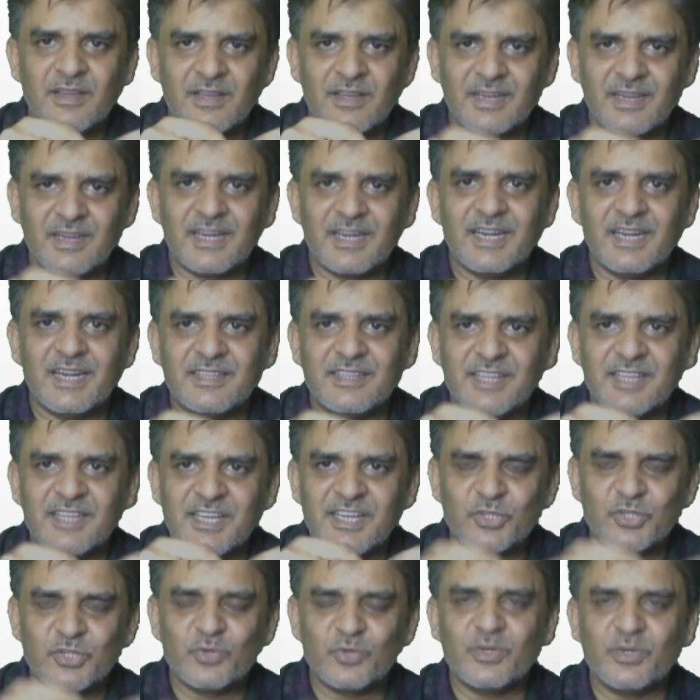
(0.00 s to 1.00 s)
get the
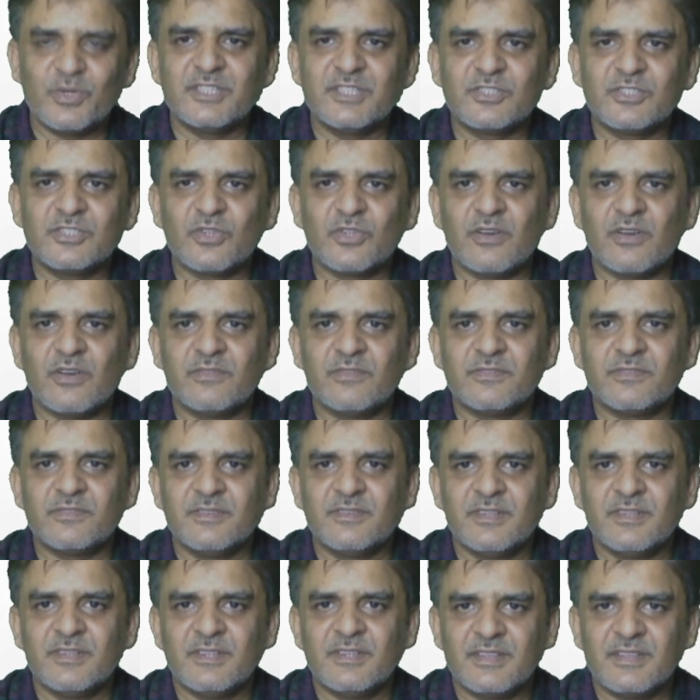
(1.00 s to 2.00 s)
assurance of
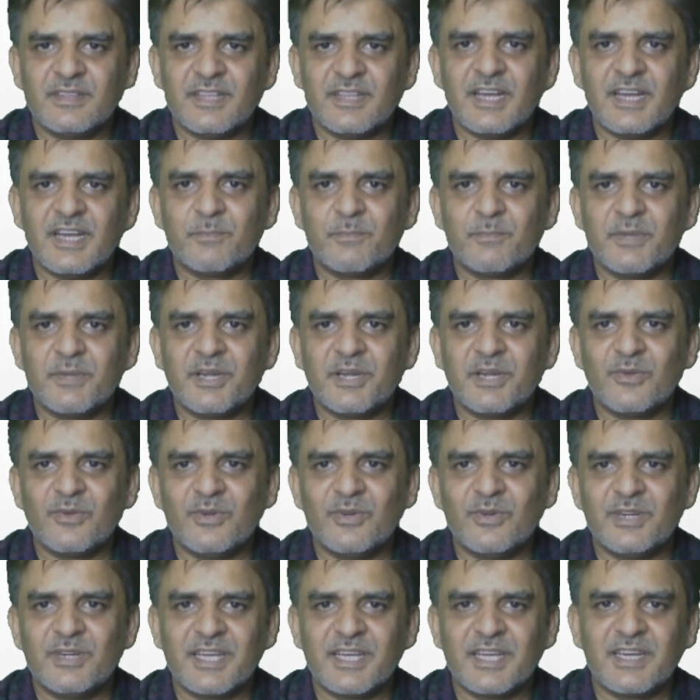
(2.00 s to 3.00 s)
that
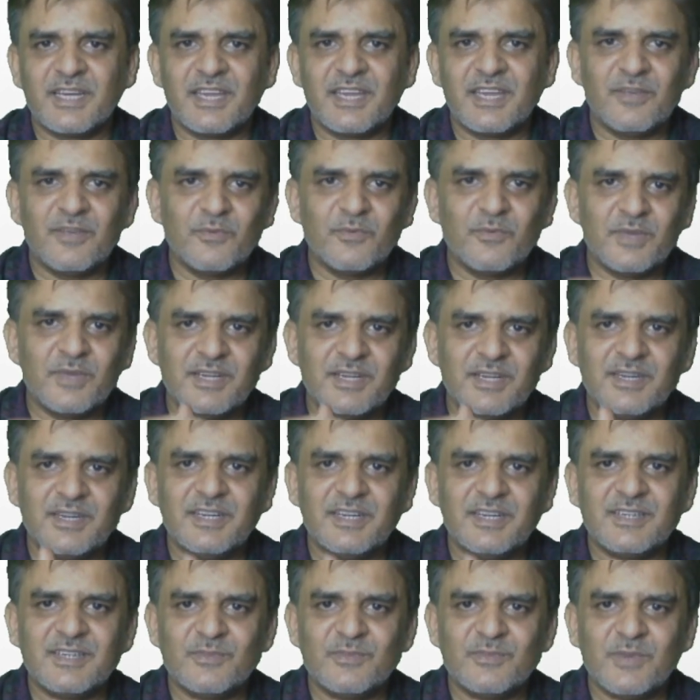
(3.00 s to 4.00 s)
particular technique, whether
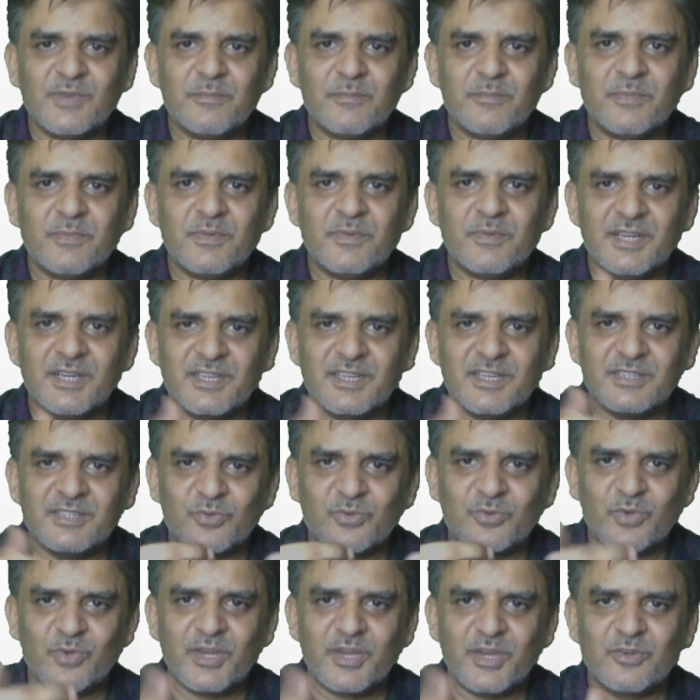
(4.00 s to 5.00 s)
it is
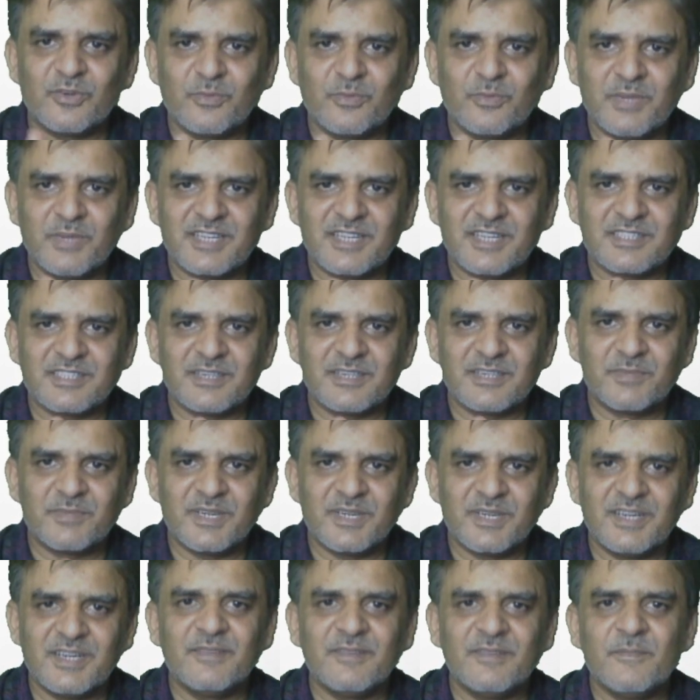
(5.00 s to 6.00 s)
going to be
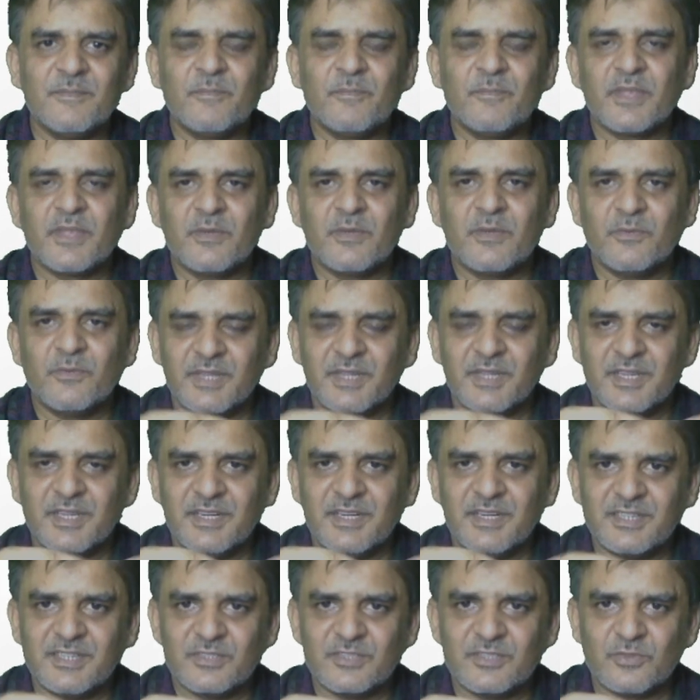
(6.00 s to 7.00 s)
accepted, whether
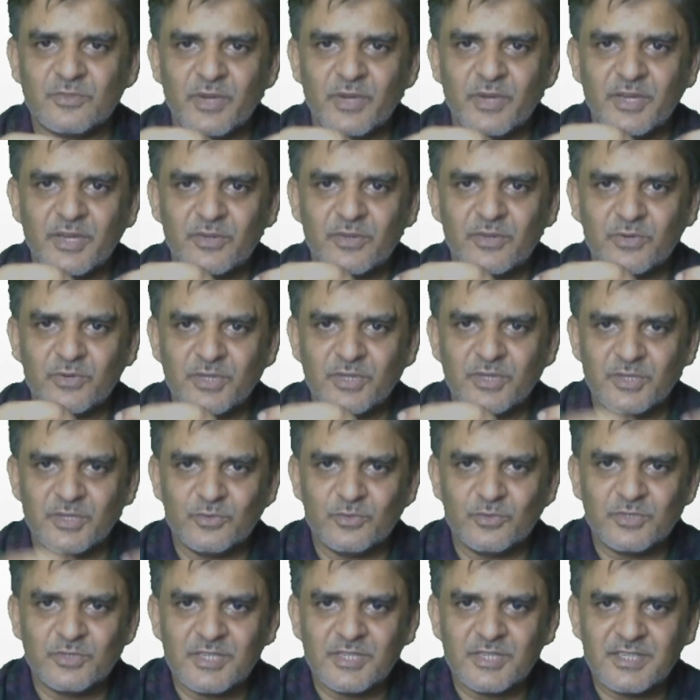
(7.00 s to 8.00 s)
it is going to
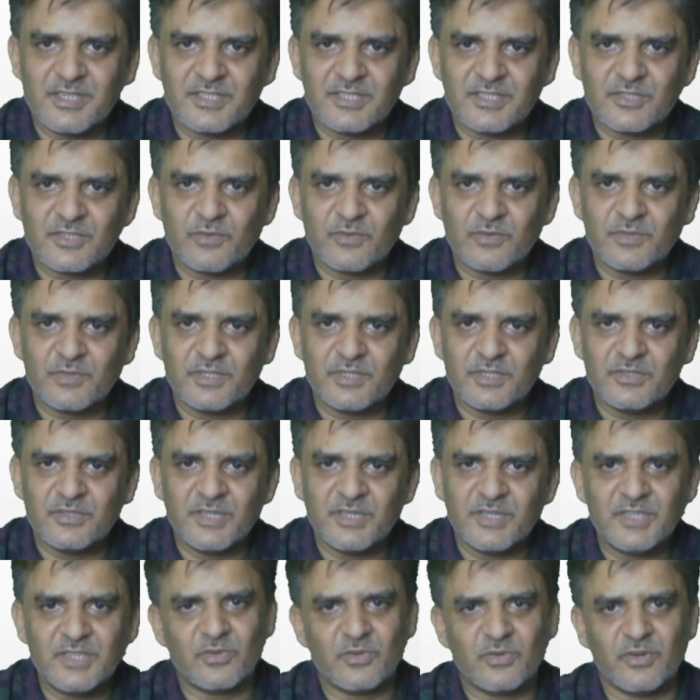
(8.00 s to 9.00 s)
reduce the risk of
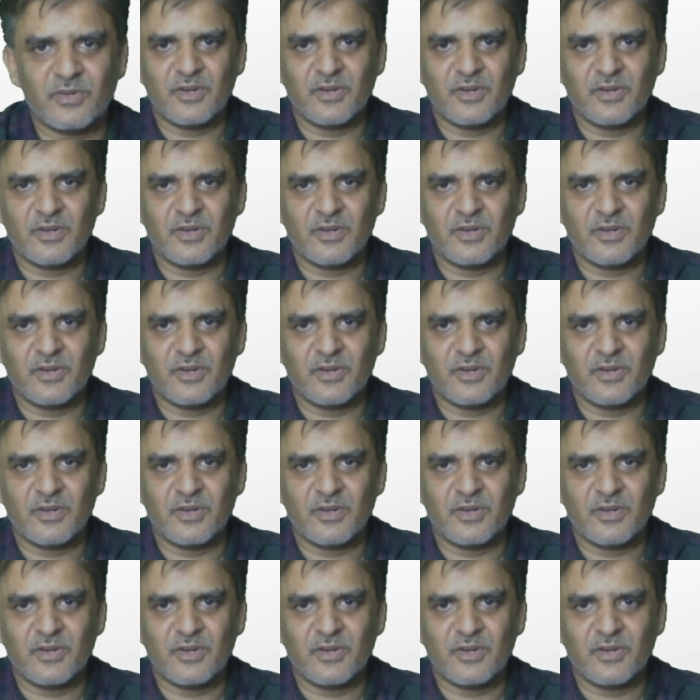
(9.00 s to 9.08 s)
injuries or not.